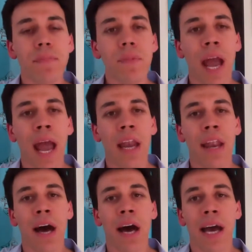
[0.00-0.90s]

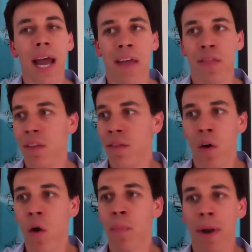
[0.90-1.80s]
the
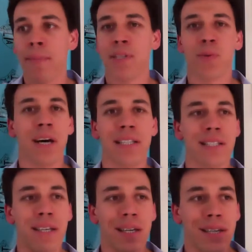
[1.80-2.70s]
whole premise
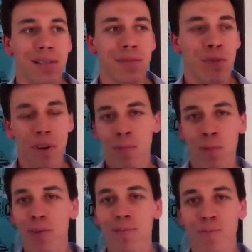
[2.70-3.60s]
was,
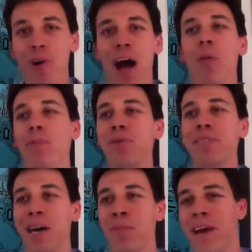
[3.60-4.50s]
we'll help you in
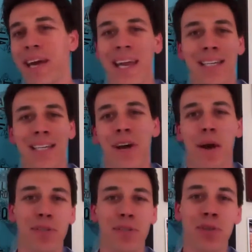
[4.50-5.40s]
some way, connect to an
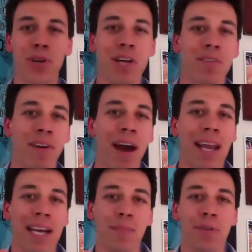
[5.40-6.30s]
opportunity or
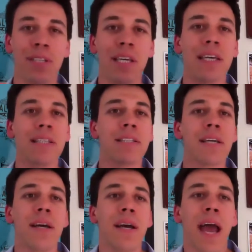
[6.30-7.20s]
find expertise.
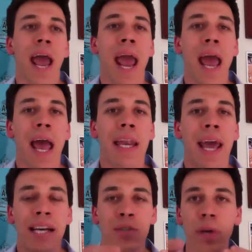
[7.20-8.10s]
And
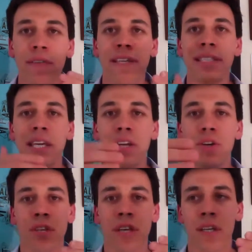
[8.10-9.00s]
as we've
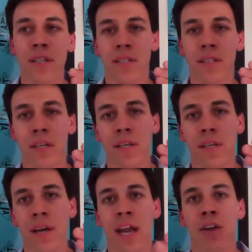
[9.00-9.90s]
continued to
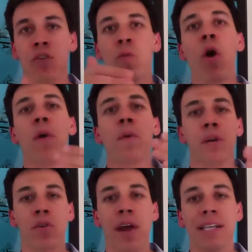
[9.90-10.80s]
kind of grow and
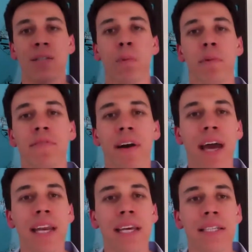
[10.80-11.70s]
progress, what we
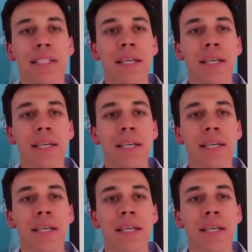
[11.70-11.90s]
find is